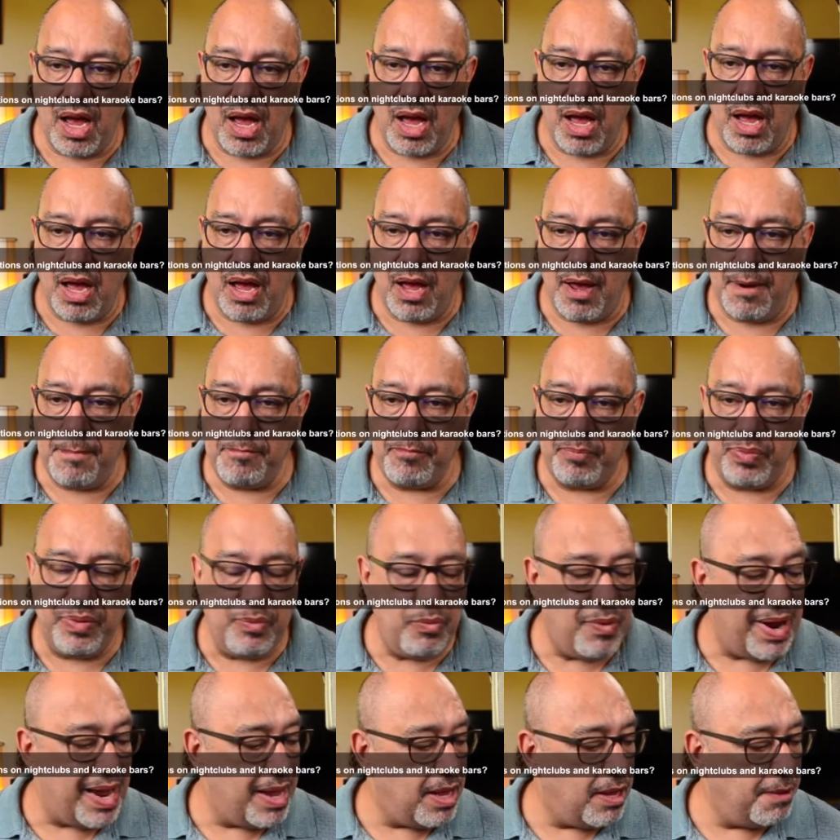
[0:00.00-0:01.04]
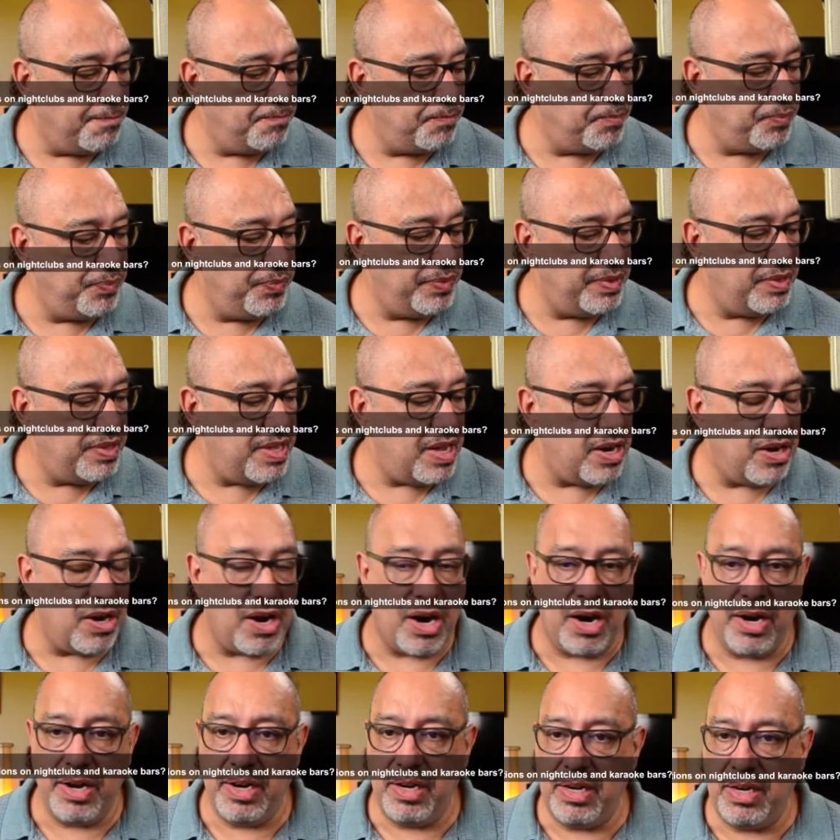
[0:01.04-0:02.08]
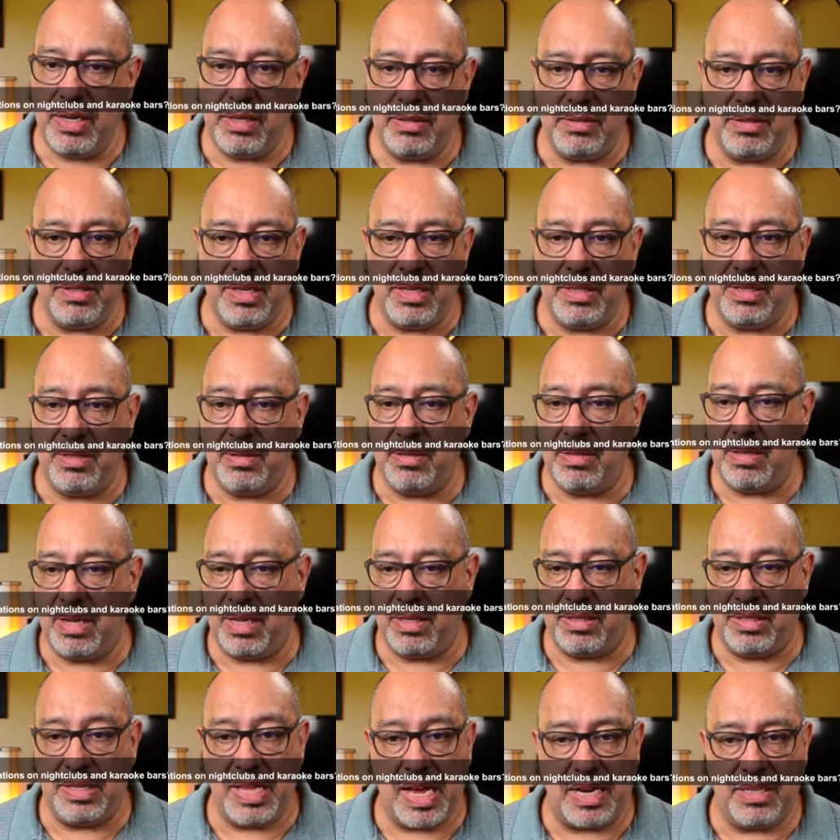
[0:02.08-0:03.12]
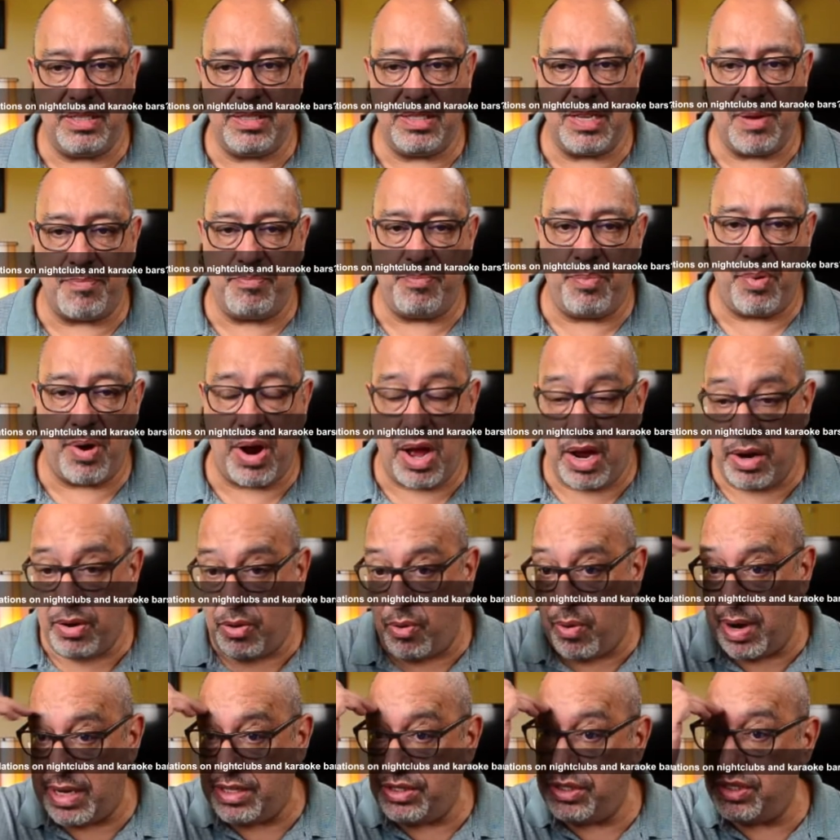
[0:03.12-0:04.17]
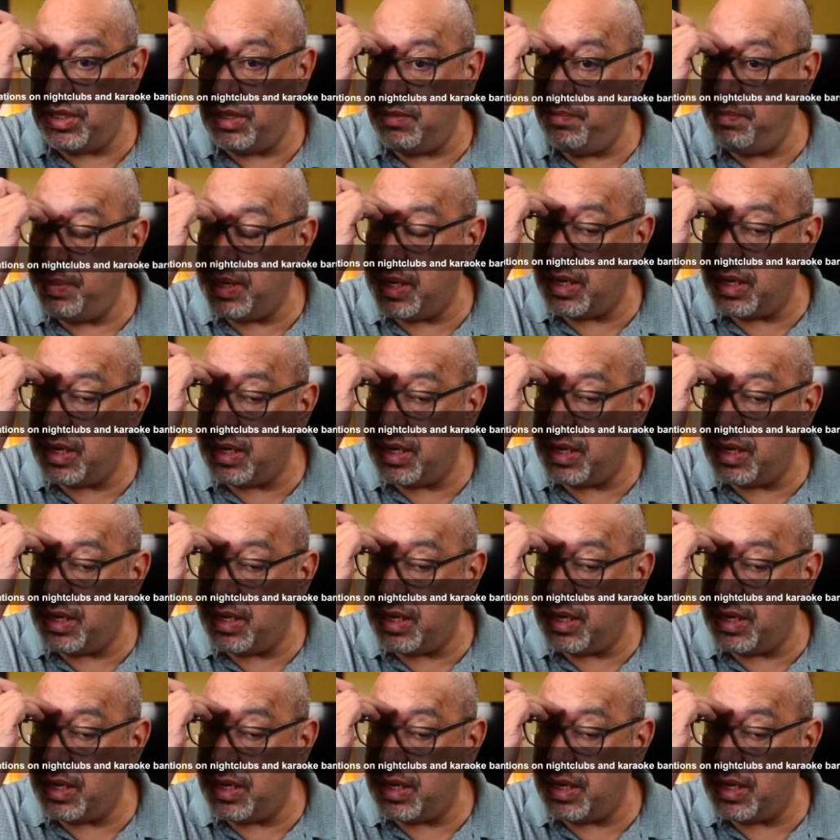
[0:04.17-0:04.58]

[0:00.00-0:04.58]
Well, there are. That's a broad question